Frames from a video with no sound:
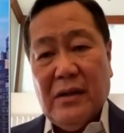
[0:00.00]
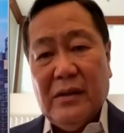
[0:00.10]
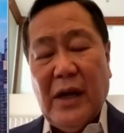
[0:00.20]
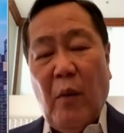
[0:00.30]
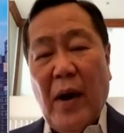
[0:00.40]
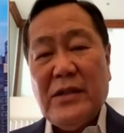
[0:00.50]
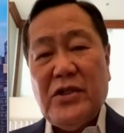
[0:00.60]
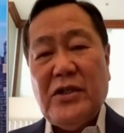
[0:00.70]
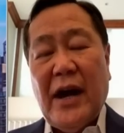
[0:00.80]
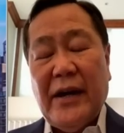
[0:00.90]
They want
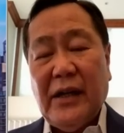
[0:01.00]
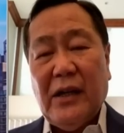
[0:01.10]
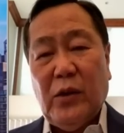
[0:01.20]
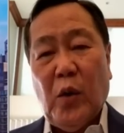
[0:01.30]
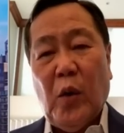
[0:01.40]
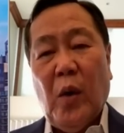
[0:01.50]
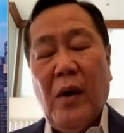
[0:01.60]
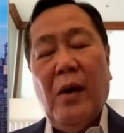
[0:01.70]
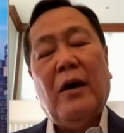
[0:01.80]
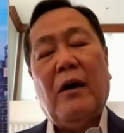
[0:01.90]
China to
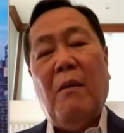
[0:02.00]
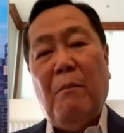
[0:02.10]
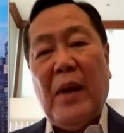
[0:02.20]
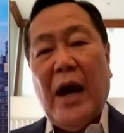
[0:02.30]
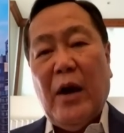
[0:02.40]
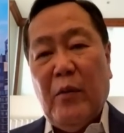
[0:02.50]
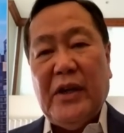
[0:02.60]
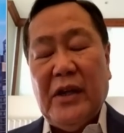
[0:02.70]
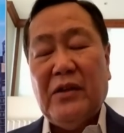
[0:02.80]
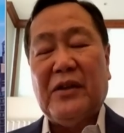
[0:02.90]
comply with
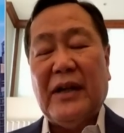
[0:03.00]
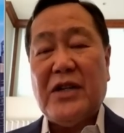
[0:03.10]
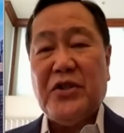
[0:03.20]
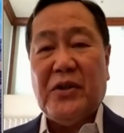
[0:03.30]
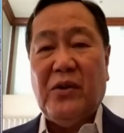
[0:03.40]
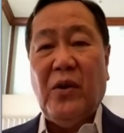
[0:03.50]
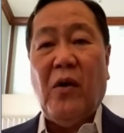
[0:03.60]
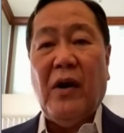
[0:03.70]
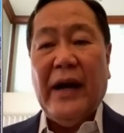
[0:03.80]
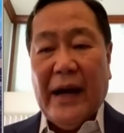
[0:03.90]
international
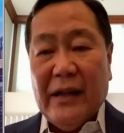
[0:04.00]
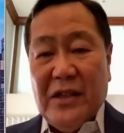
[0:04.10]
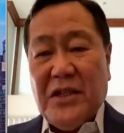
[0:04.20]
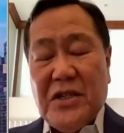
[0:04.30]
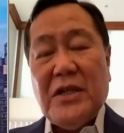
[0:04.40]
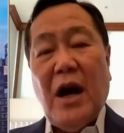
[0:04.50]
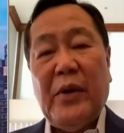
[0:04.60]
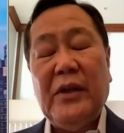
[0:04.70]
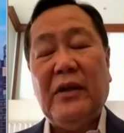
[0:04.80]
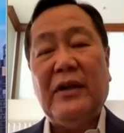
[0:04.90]
law. And this is now
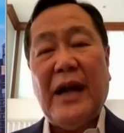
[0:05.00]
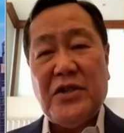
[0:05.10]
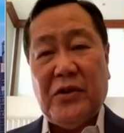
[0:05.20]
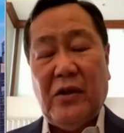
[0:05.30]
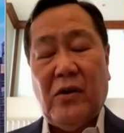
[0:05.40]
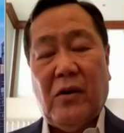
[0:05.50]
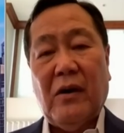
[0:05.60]
international law.